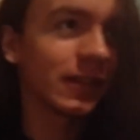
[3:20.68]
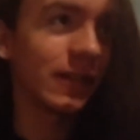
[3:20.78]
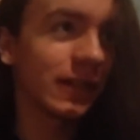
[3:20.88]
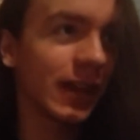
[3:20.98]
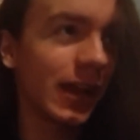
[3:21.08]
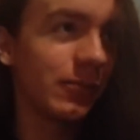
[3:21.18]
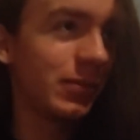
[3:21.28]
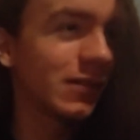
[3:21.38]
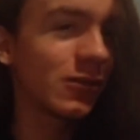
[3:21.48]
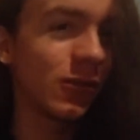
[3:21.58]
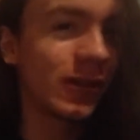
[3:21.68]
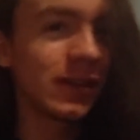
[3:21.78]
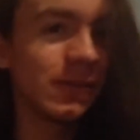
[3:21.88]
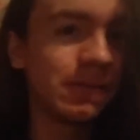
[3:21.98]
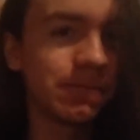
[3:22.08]
that I have
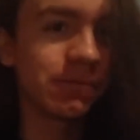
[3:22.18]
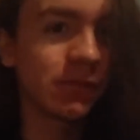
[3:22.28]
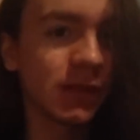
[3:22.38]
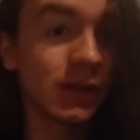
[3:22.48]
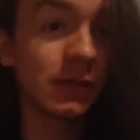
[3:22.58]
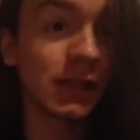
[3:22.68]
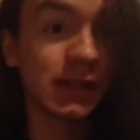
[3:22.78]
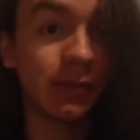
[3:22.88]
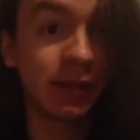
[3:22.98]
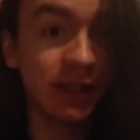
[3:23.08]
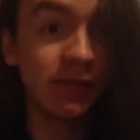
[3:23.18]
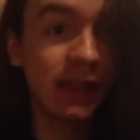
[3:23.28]
Bitcoin, because I believe the